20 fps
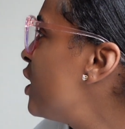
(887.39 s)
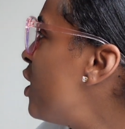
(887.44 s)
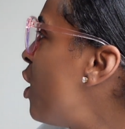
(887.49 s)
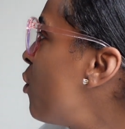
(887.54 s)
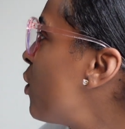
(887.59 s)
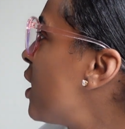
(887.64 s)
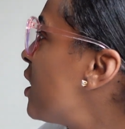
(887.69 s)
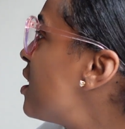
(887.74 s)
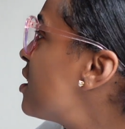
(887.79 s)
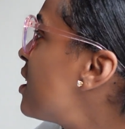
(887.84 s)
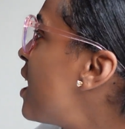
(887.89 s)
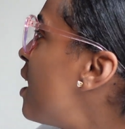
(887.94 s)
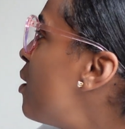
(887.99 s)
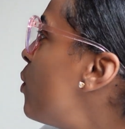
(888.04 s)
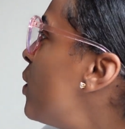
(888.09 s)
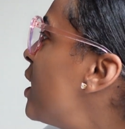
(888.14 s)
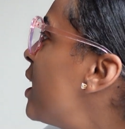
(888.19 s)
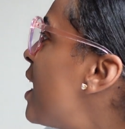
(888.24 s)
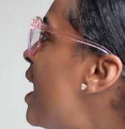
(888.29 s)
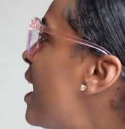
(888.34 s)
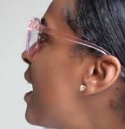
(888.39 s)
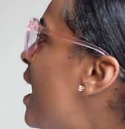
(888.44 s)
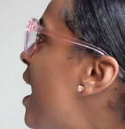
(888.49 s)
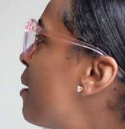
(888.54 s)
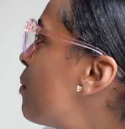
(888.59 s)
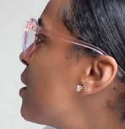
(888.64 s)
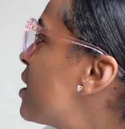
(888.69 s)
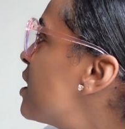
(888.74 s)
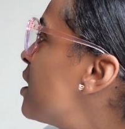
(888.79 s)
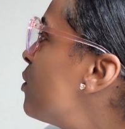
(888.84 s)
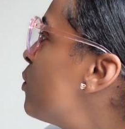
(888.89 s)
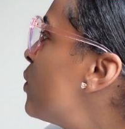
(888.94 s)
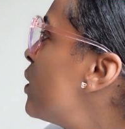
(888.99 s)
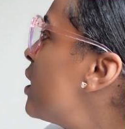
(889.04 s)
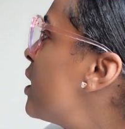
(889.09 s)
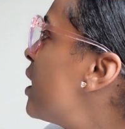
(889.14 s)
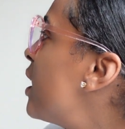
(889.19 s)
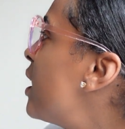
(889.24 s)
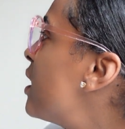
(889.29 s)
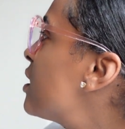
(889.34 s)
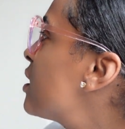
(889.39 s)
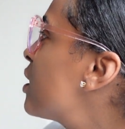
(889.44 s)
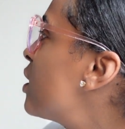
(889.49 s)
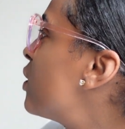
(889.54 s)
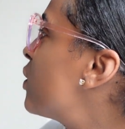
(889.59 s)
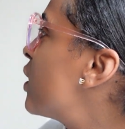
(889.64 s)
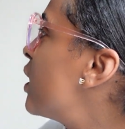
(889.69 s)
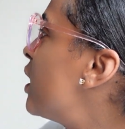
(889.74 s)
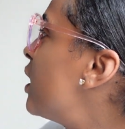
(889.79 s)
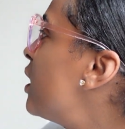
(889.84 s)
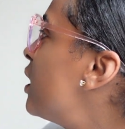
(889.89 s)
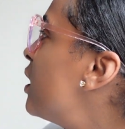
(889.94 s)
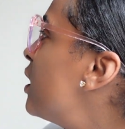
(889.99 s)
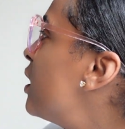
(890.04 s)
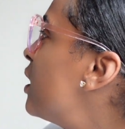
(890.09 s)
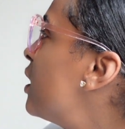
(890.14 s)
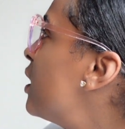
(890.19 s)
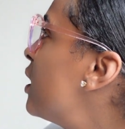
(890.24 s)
Don't get the same one that I got because then we it's gonna get.